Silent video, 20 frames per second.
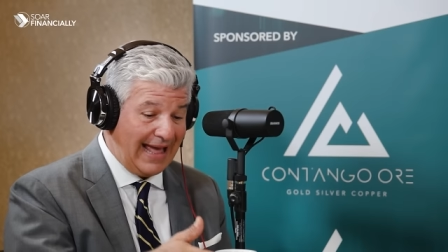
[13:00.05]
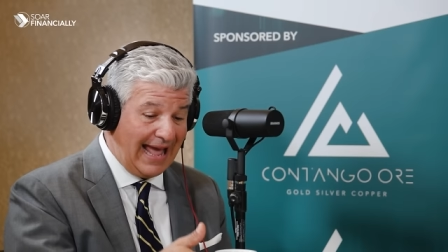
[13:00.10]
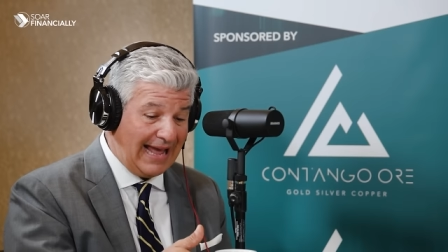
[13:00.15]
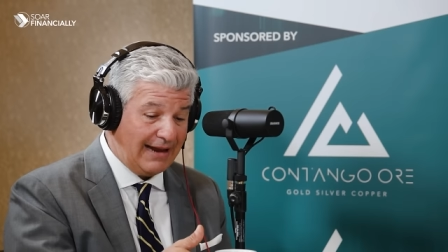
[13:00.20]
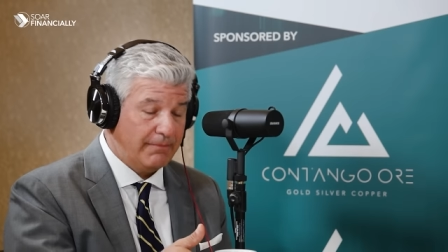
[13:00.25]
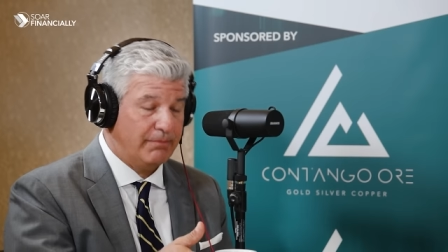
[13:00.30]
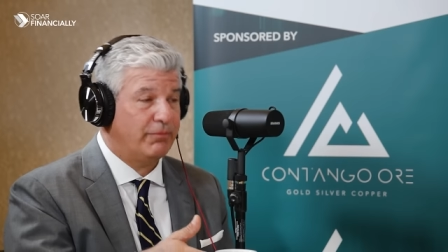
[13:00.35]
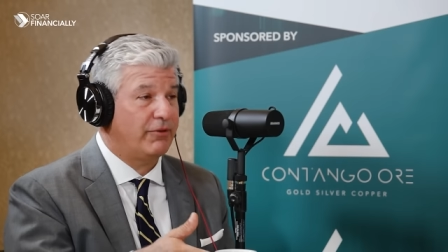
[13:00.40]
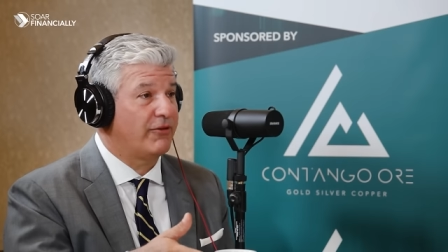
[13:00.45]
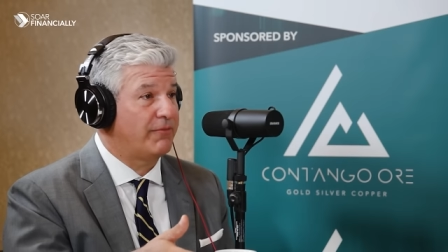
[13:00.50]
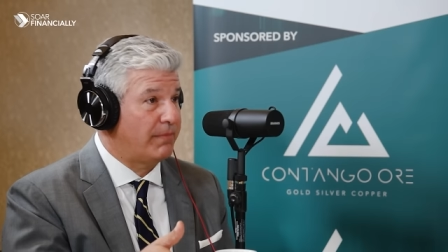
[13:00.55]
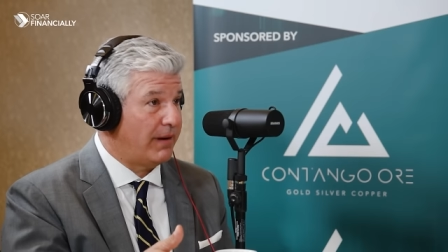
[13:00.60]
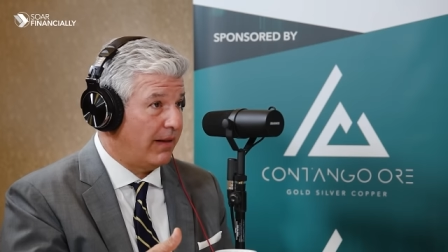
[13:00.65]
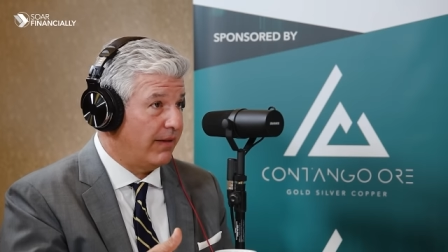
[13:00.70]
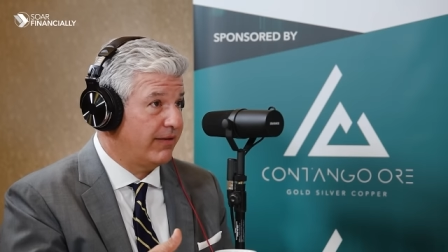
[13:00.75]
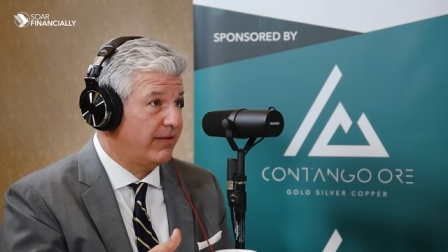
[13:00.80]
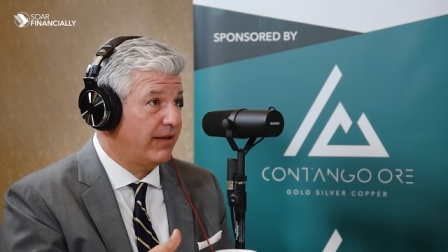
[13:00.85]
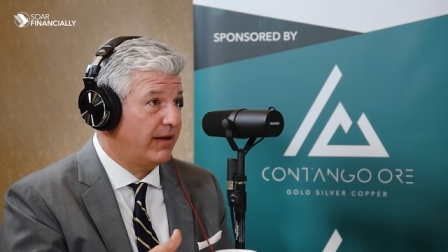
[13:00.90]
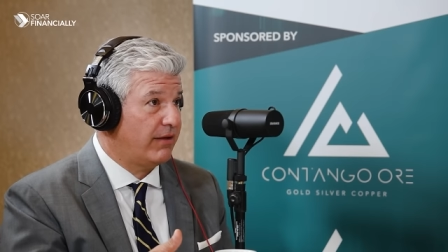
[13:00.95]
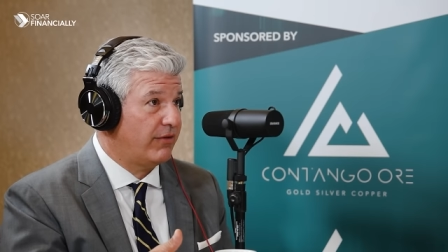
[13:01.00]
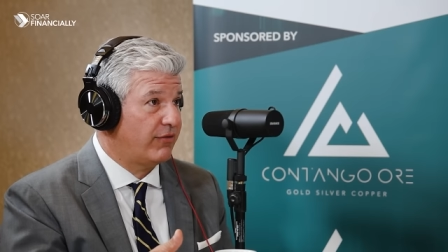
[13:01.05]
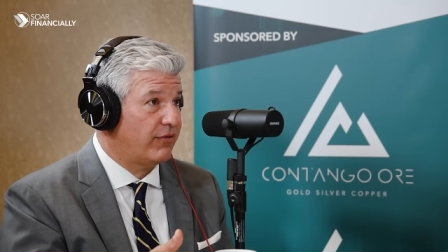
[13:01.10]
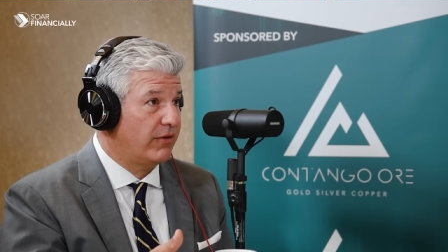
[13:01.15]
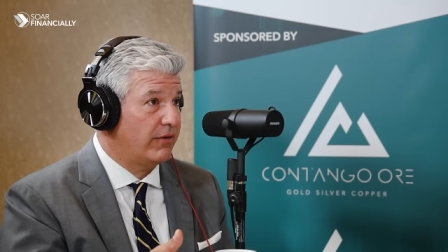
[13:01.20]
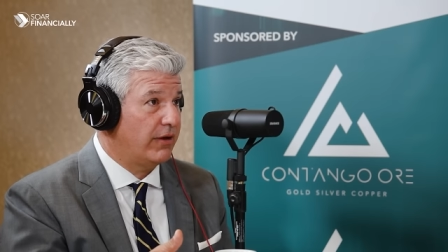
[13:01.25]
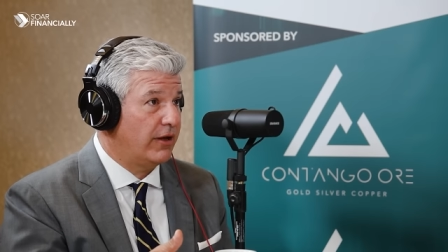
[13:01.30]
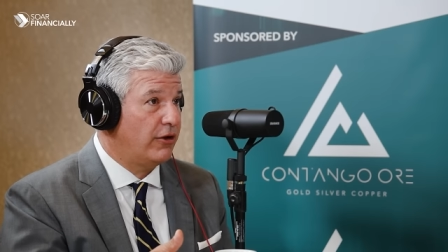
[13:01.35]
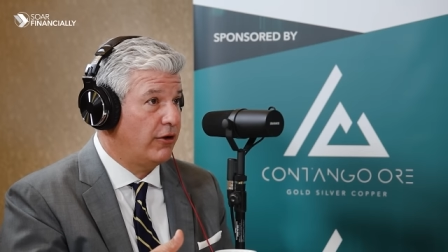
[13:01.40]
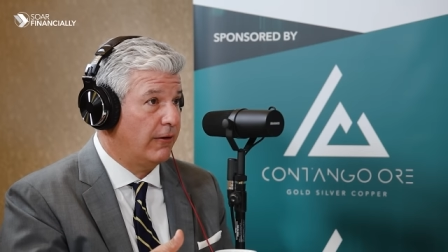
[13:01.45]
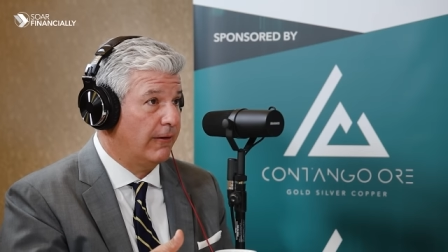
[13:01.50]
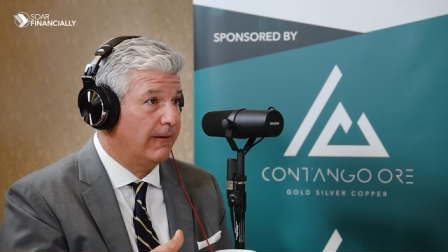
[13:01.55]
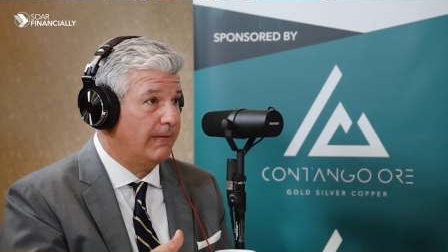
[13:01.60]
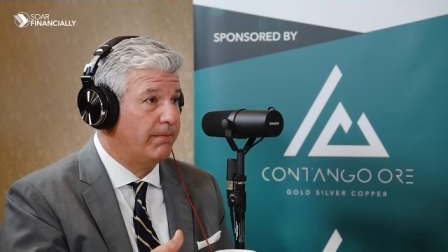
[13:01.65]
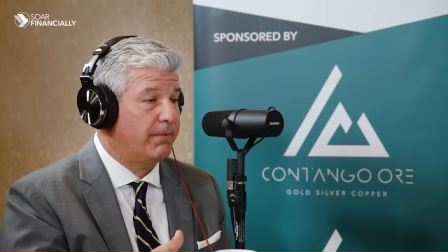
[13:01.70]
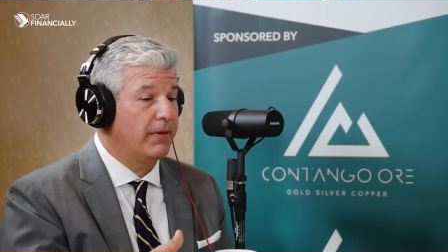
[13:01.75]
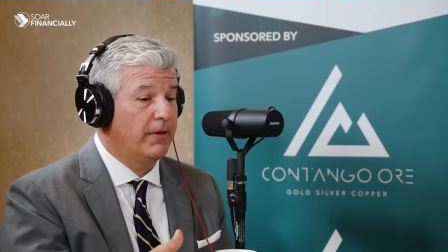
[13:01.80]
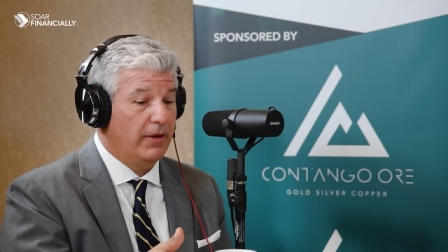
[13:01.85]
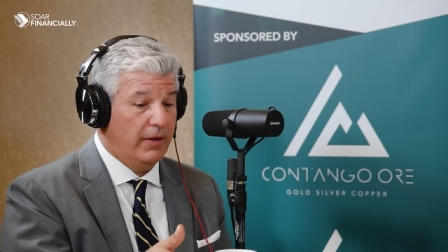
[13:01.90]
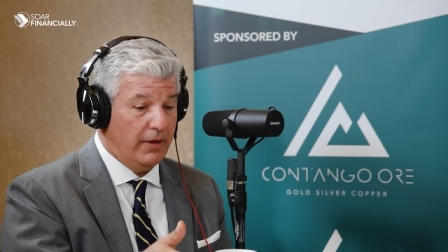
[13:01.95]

That plus politics in Europe,